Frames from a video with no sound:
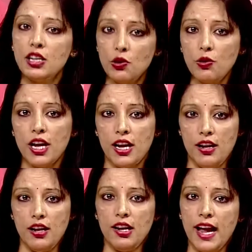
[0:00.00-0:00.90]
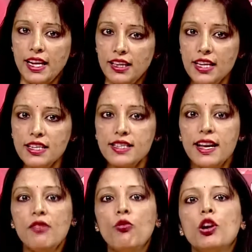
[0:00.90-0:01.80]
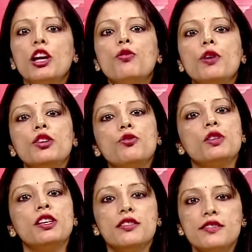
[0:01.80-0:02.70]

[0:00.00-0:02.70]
are today like this then what are going to be the